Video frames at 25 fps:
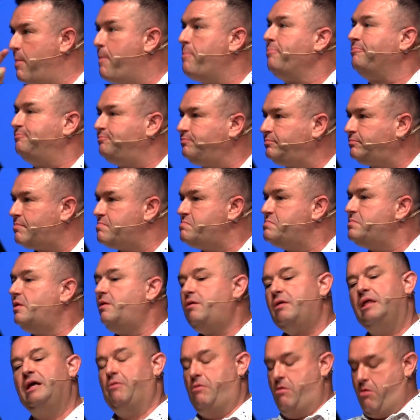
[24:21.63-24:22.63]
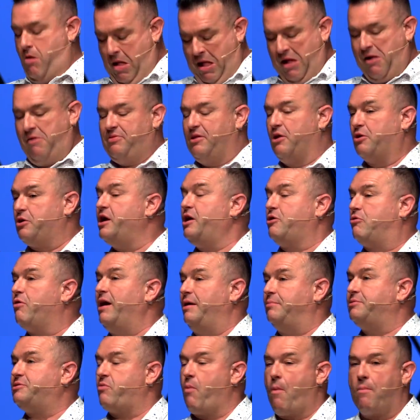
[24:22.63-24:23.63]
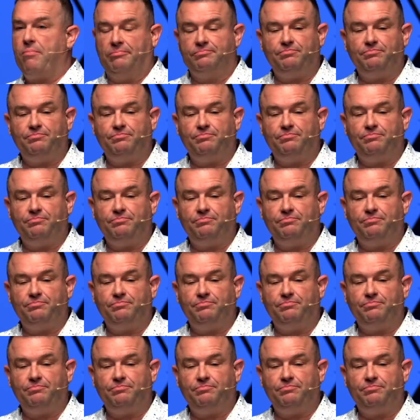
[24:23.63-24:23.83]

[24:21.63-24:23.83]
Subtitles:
but they're good grapes.